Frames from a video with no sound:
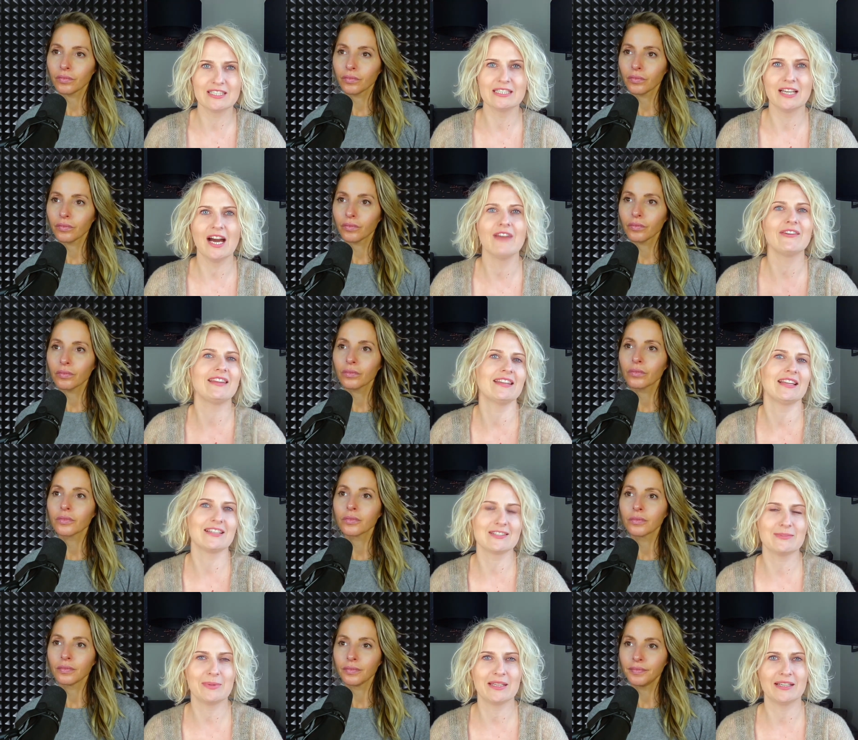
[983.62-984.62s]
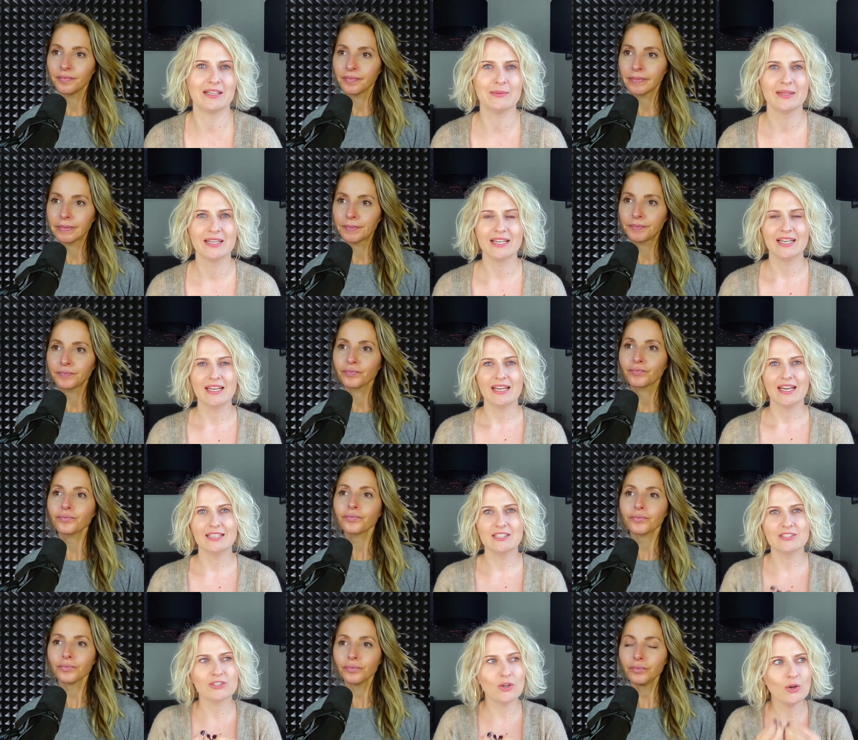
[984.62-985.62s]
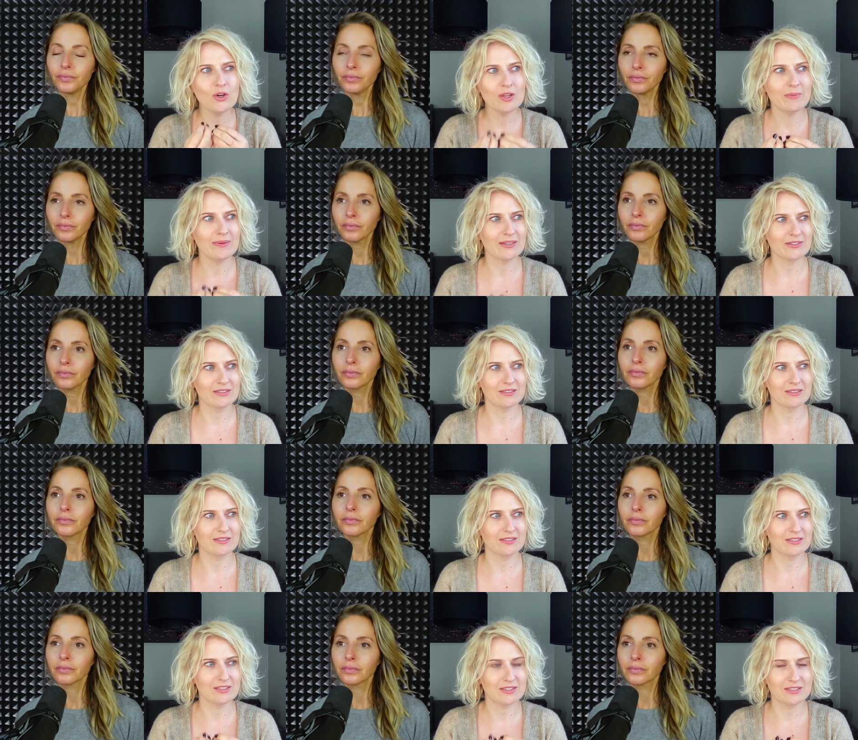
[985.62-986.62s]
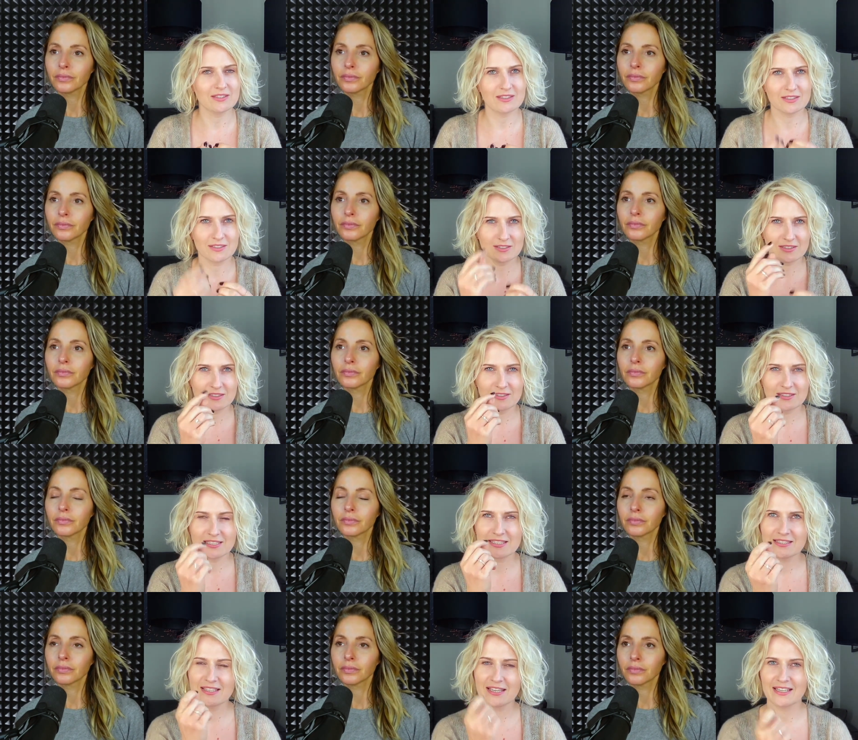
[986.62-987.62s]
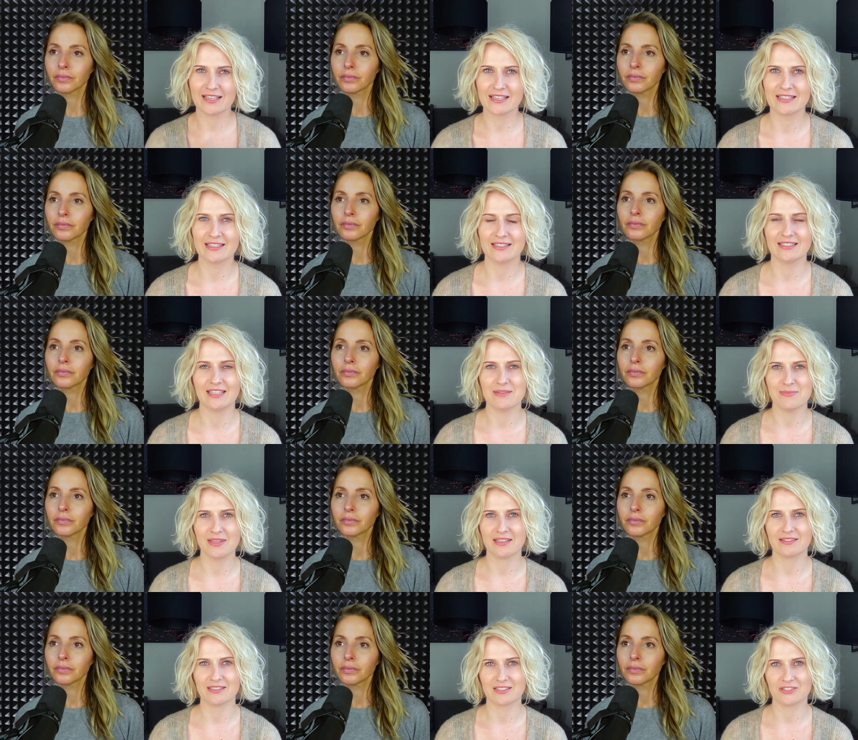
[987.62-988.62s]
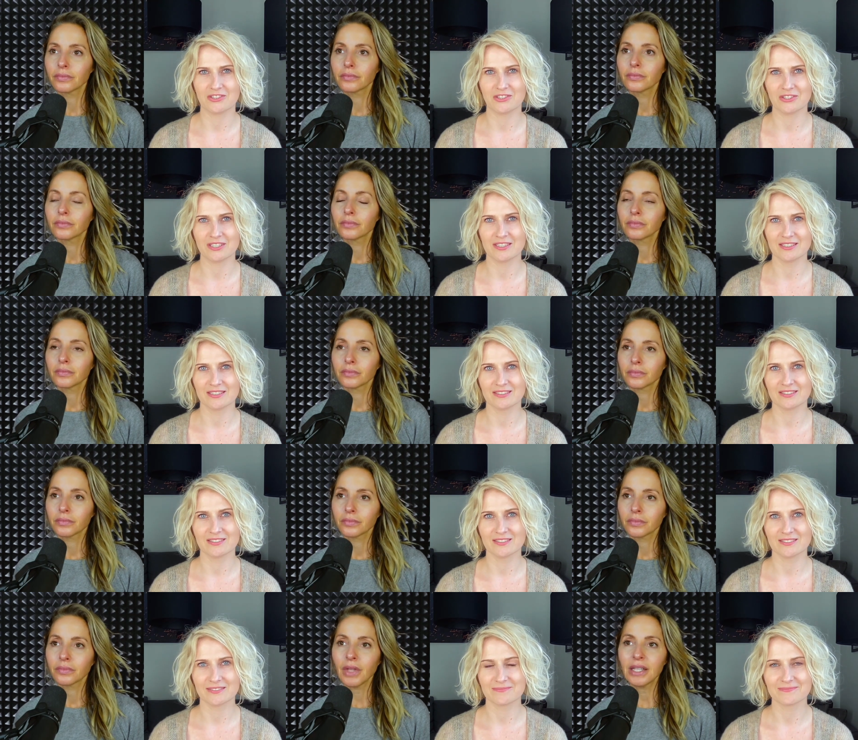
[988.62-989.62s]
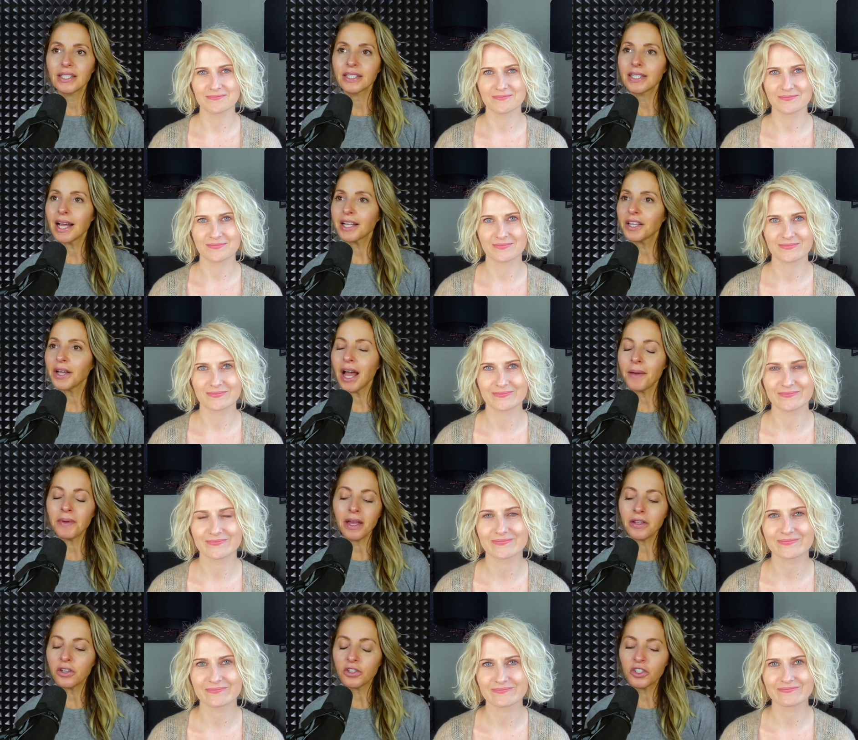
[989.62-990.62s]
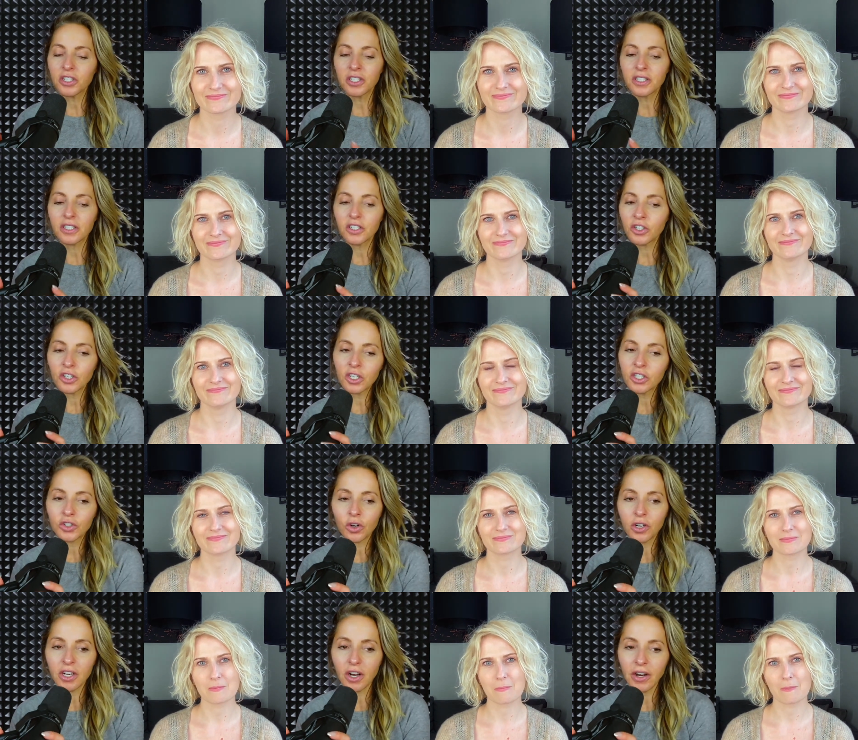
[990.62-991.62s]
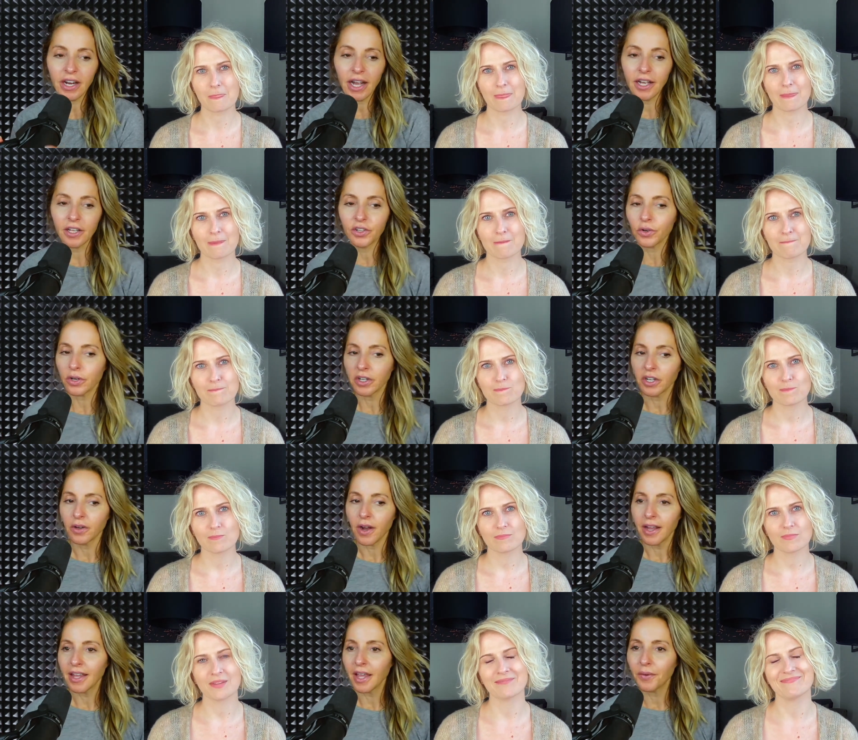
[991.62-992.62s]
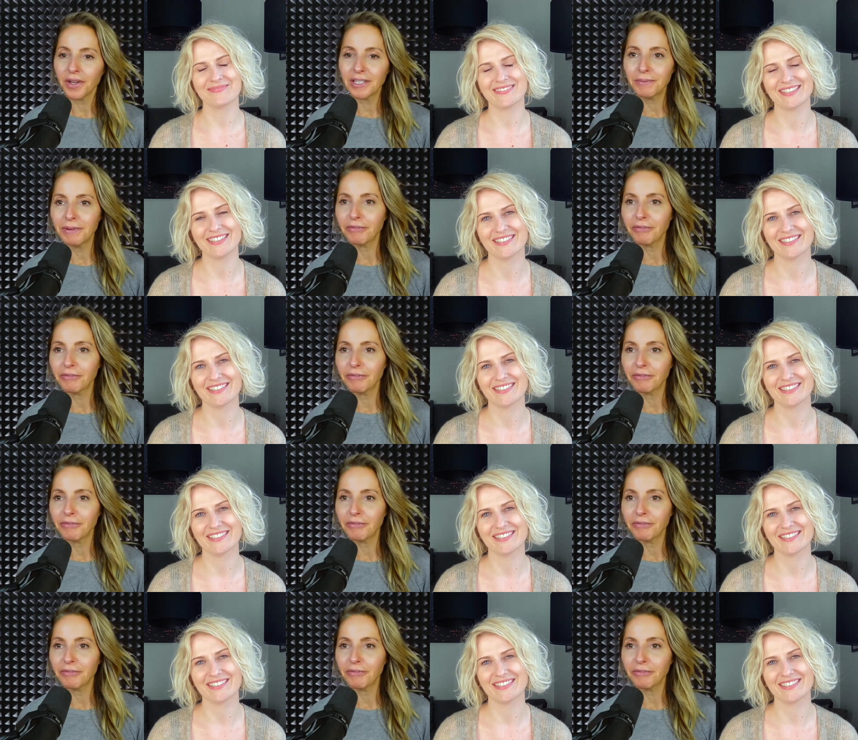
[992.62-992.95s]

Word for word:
Speaker 1: in hurry, then I'll speed up. And it's all about the the, the second that I make that choice.
Speaker 2: That's exactly. I, you're just you're extraordinary. I adore you. I can't wait to be